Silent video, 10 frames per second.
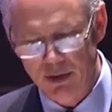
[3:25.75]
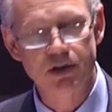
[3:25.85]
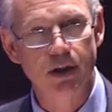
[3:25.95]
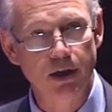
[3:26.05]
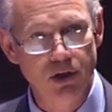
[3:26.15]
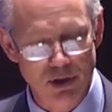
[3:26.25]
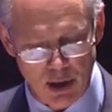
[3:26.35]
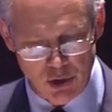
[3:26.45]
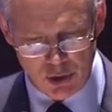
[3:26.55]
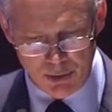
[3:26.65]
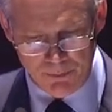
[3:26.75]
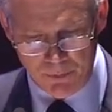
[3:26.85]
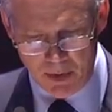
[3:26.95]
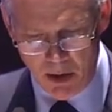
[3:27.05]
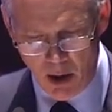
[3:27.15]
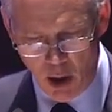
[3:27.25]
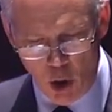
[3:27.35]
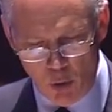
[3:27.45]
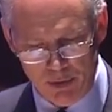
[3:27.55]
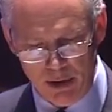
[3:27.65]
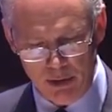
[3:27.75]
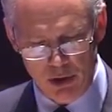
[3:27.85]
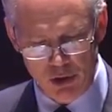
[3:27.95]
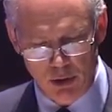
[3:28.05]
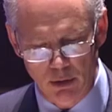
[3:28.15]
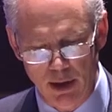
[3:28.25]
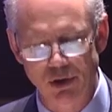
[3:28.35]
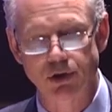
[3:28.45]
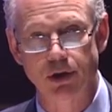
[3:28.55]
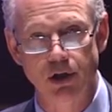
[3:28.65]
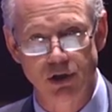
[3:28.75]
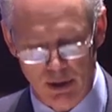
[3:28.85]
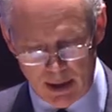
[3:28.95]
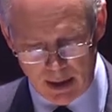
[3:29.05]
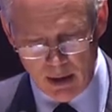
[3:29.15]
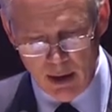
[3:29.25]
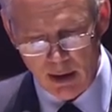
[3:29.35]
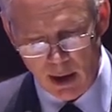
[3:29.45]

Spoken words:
This legislation, along with the additional legislation that